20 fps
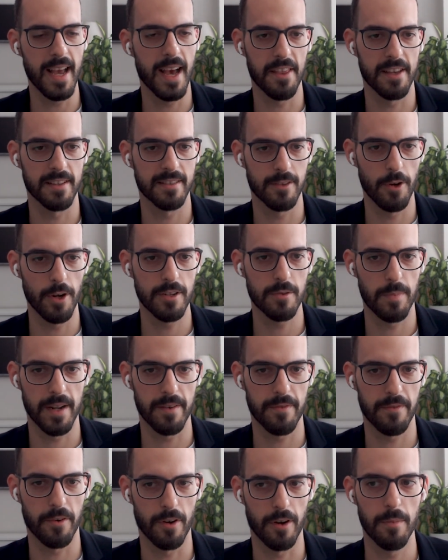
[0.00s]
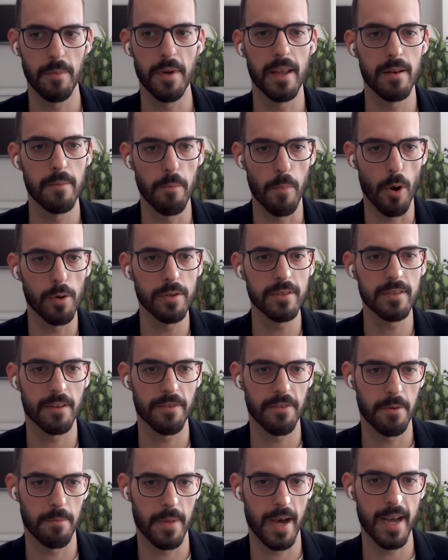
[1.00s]
search platform in most
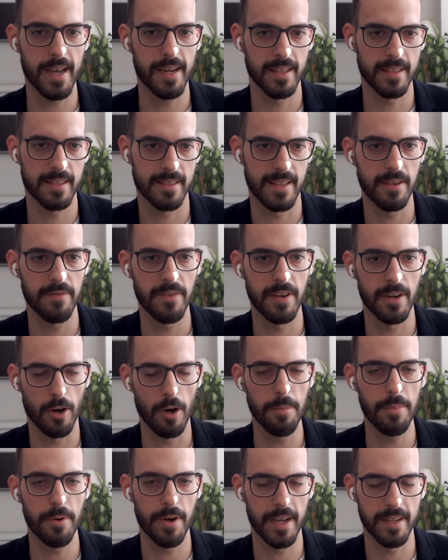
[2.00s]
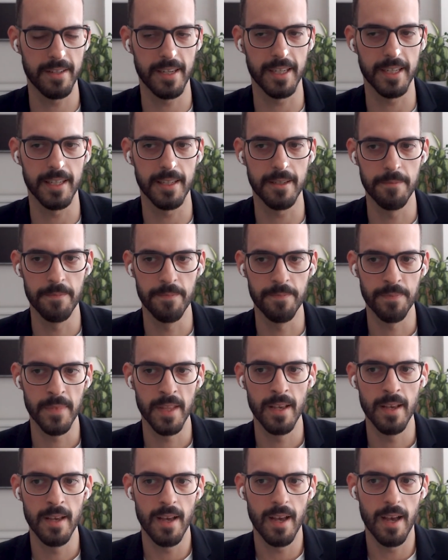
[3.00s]
of the markets that we are operating in.
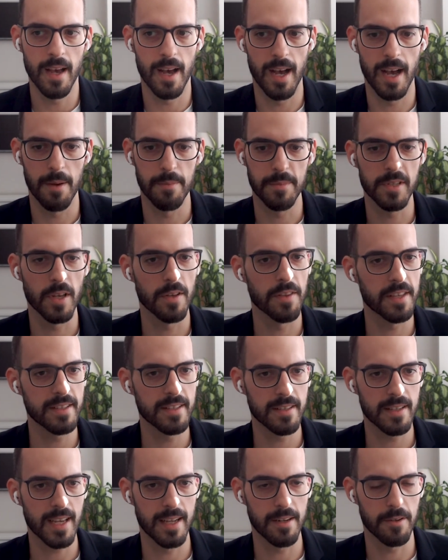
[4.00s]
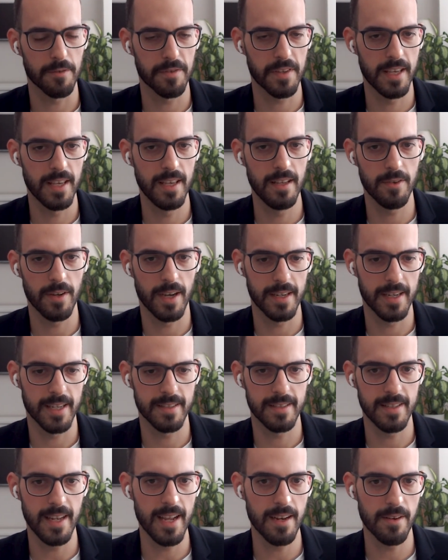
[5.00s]
So this is kind of key to
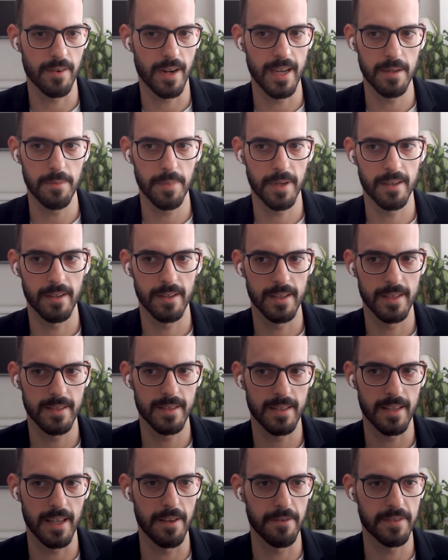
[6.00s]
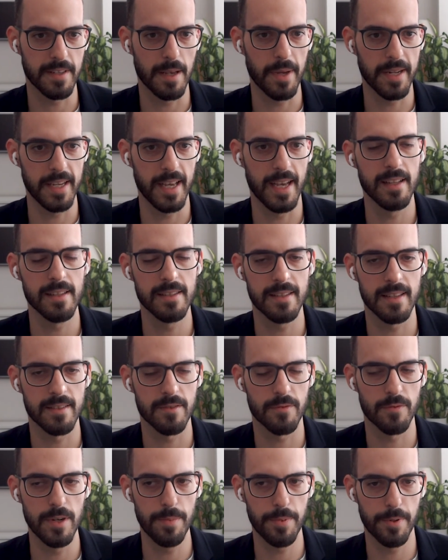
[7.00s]
understand, right? Because if somebody else is
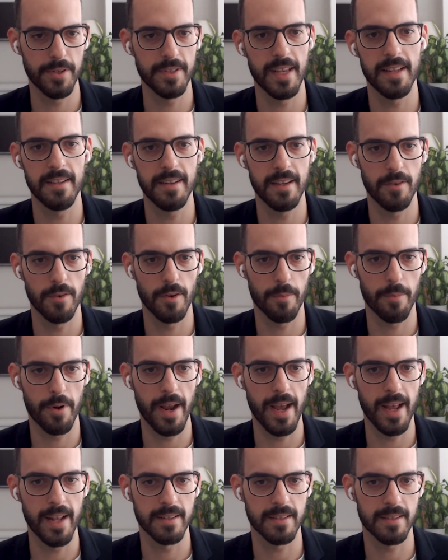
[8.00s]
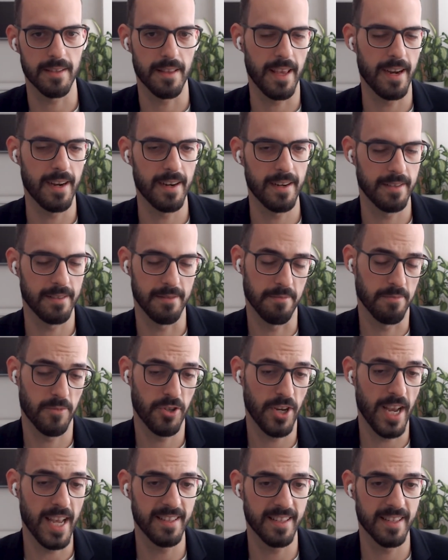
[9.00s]
representing your brand, their
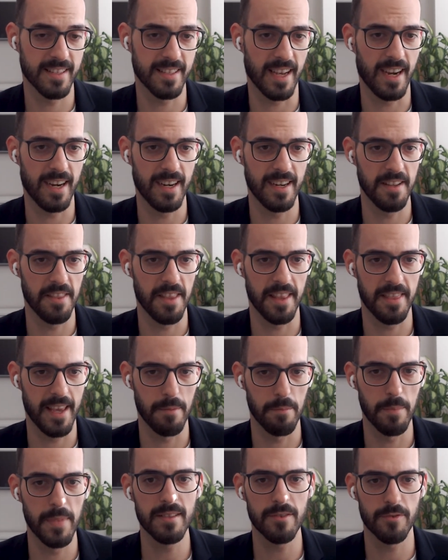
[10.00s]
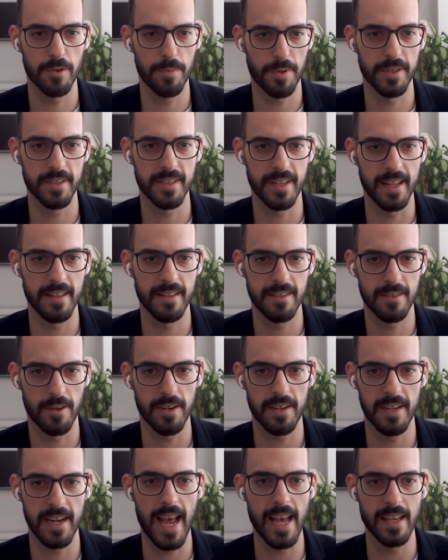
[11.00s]
chances are that they misrepresent
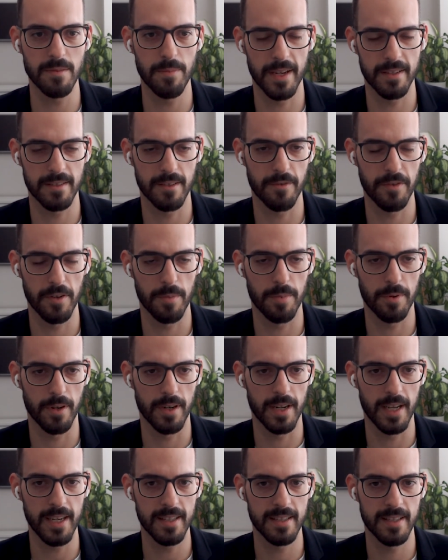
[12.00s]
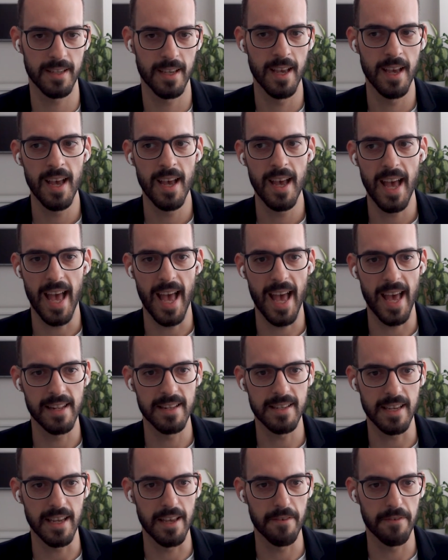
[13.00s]
certain aspects of your product.
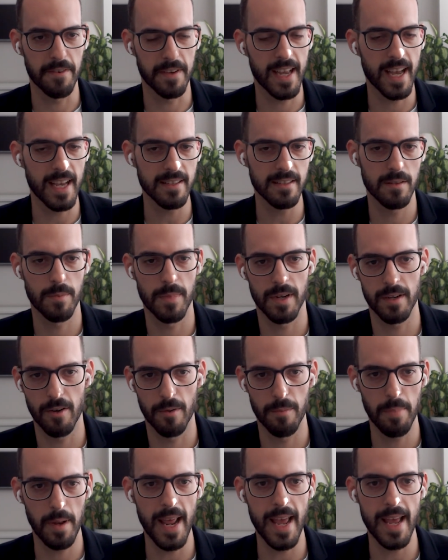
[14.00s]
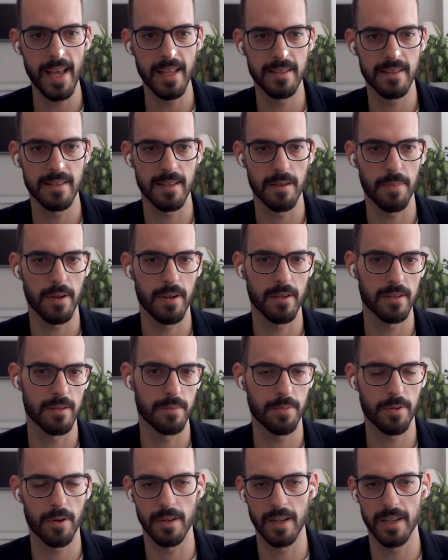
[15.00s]
And if a customer complains about a
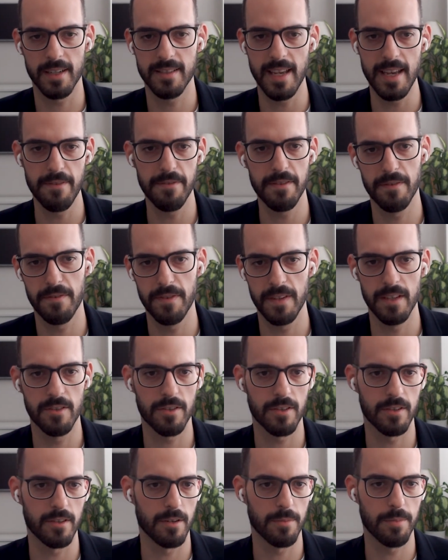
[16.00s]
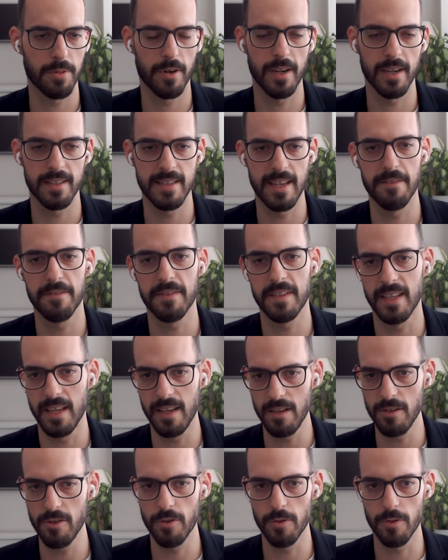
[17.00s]
product safety feature or product safety
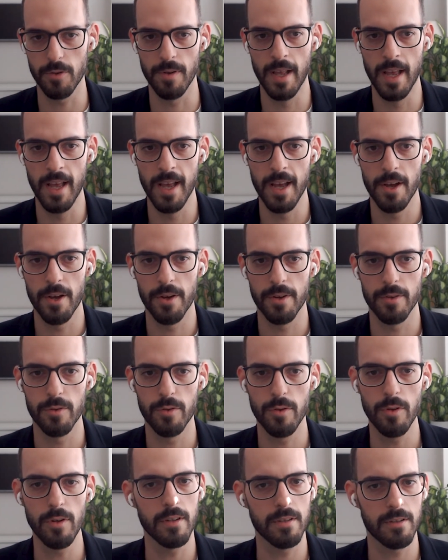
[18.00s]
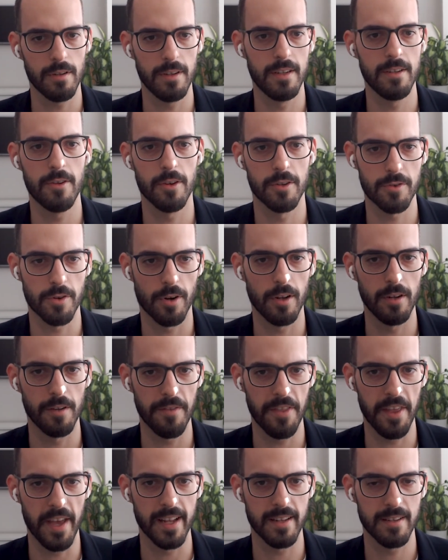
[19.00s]
issue, you're not in control of
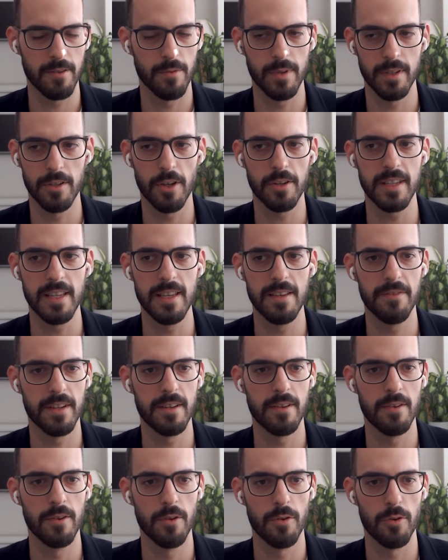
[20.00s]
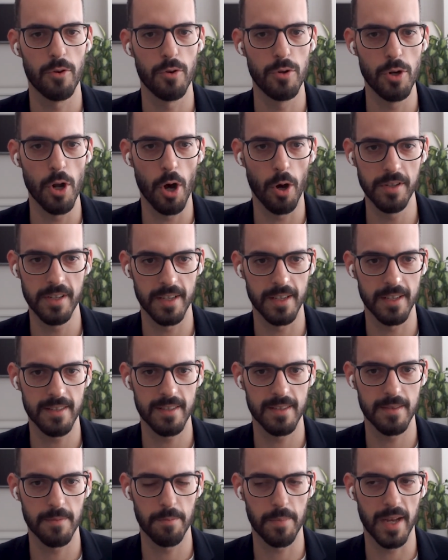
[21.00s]
that. You will not even
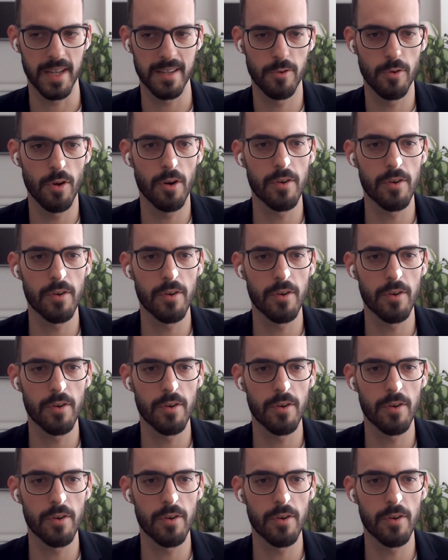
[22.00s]
notice, but your